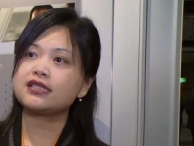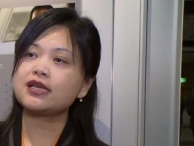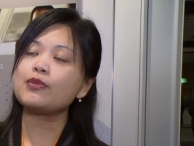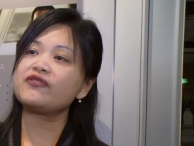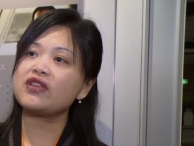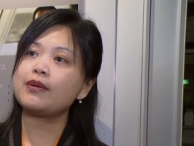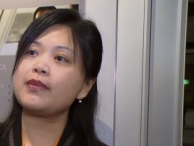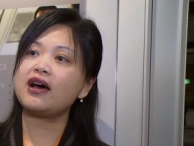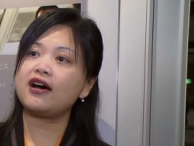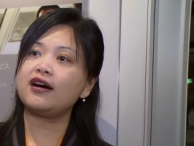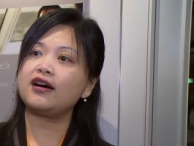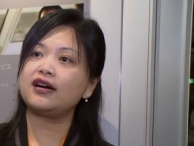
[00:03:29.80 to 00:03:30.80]
Some of them
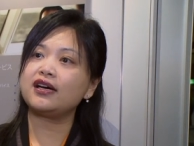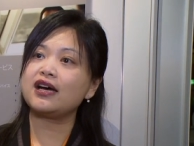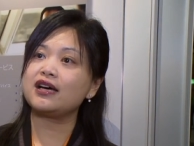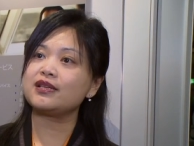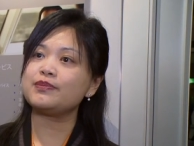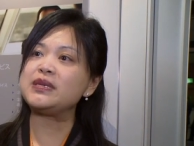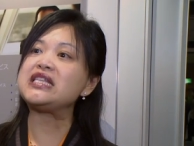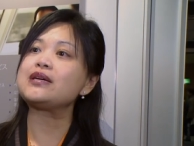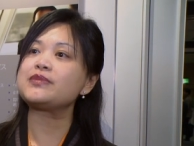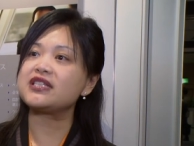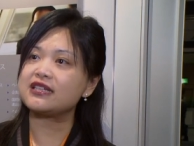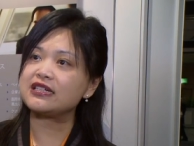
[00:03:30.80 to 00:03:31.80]
are uh,
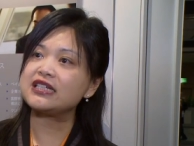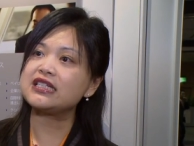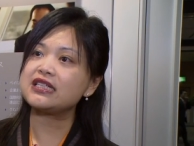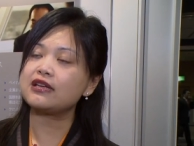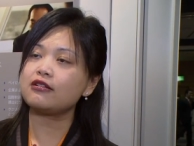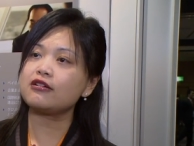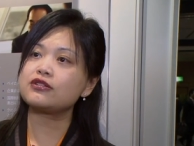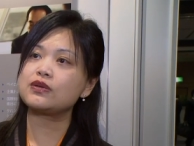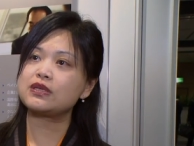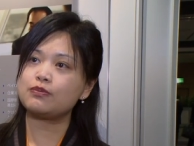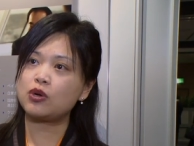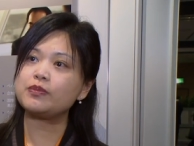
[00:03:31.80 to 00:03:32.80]
medium sized and also
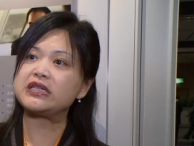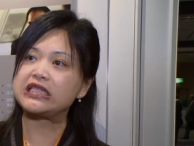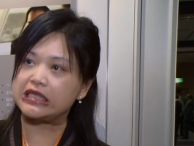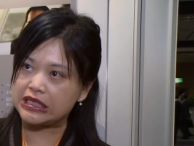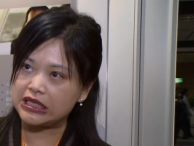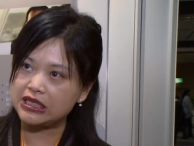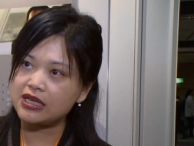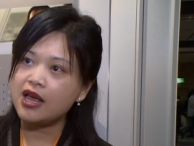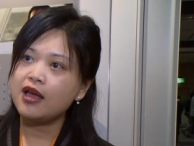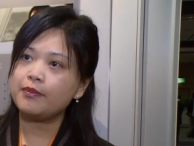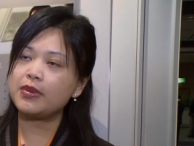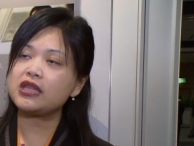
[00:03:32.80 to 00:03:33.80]
small businesses,
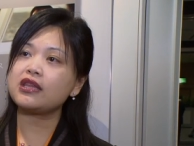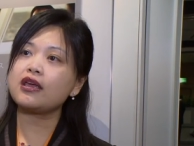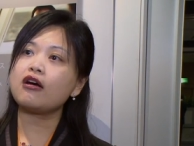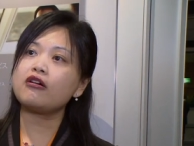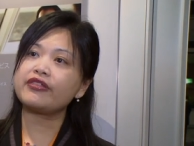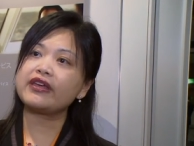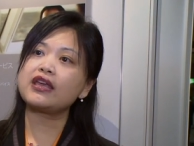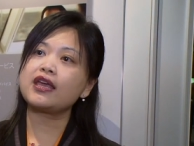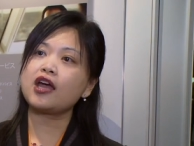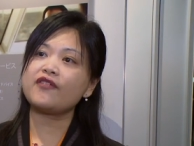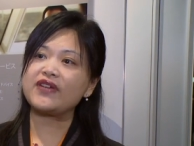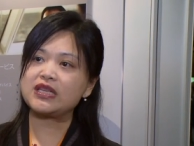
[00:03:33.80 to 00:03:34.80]
but they are thinking of